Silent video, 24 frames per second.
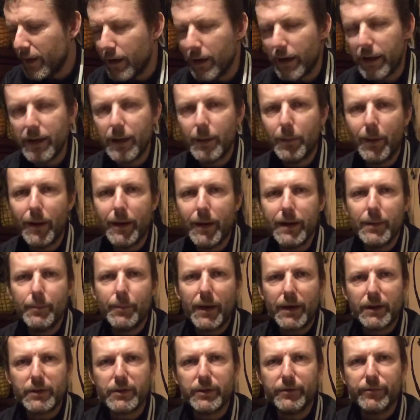Anyway, he
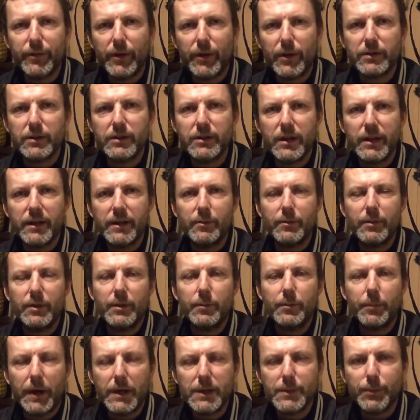bashed the fox's head in with a
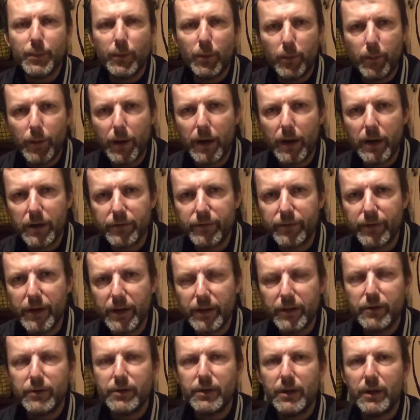baseball bat. Let's
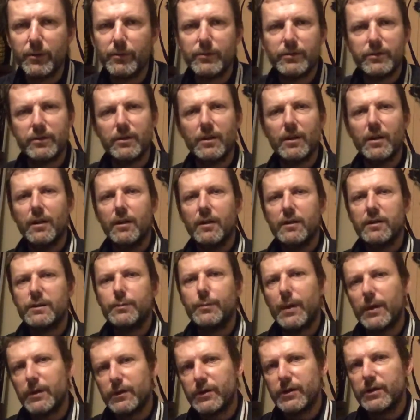forget the jokes. He
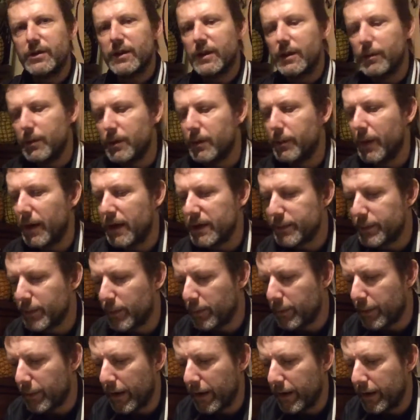smashed his head in with a
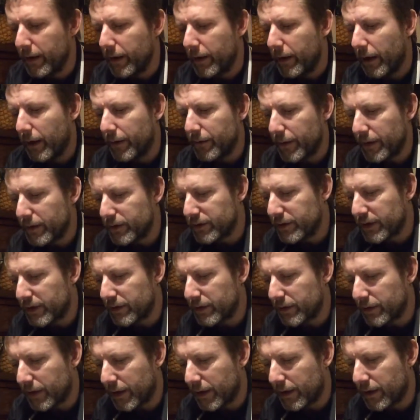baseball bat, and they said
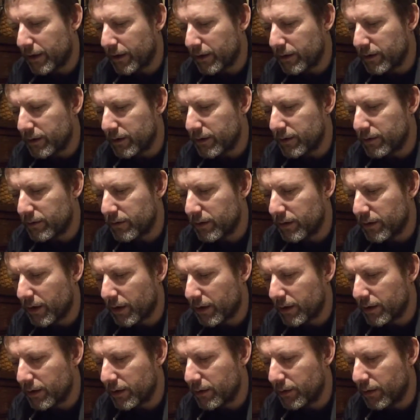that they're not
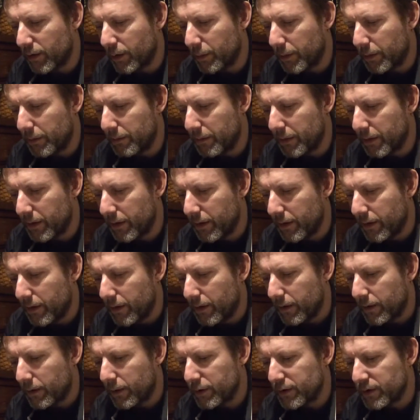going to do him
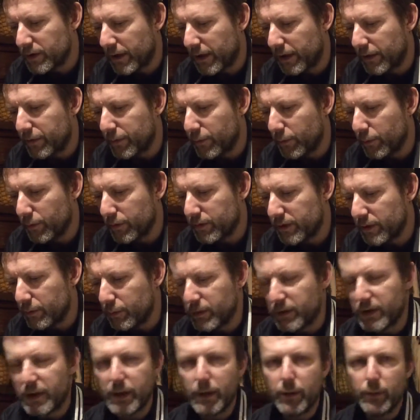because they thought he
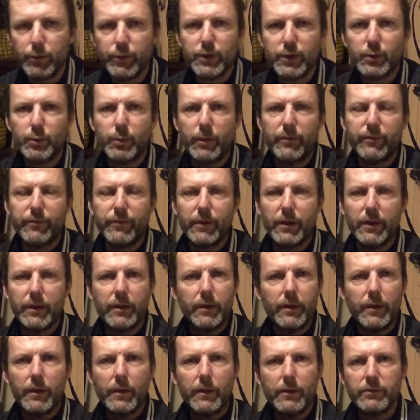was killed swiftly.
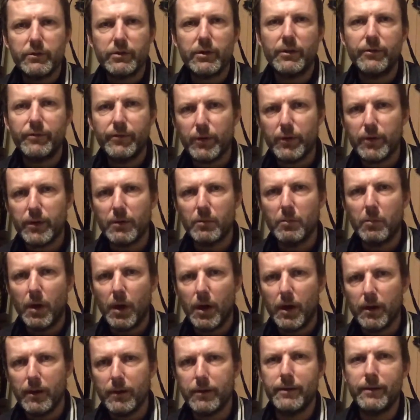So fucking
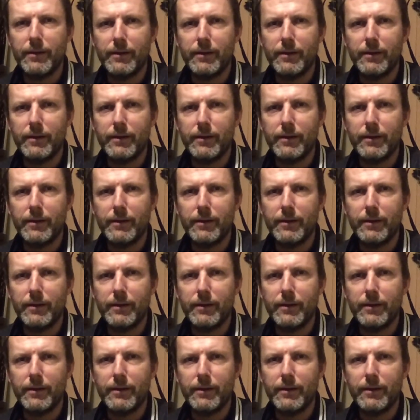what?